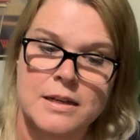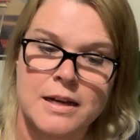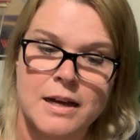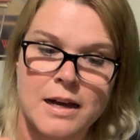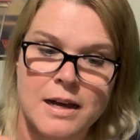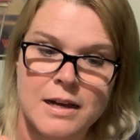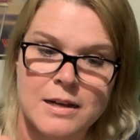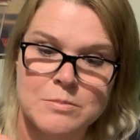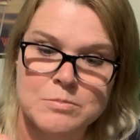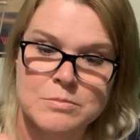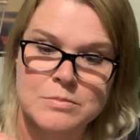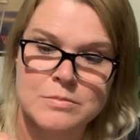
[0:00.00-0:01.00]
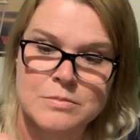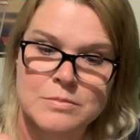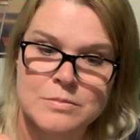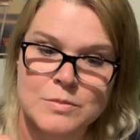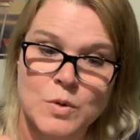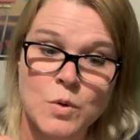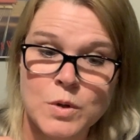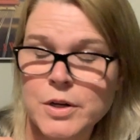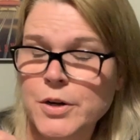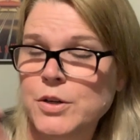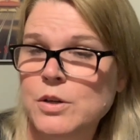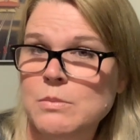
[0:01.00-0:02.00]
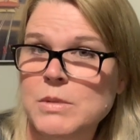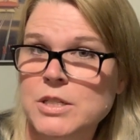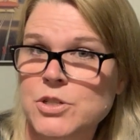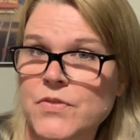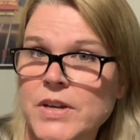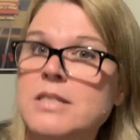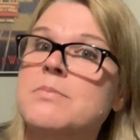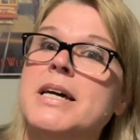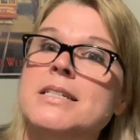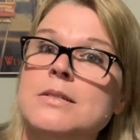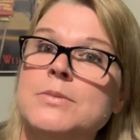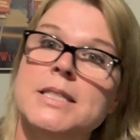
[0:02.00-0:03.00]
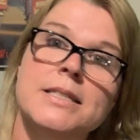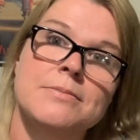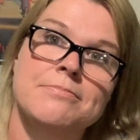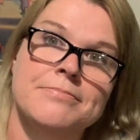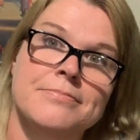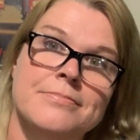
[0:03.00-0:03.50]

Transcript: Um, or you can mix your face mask with it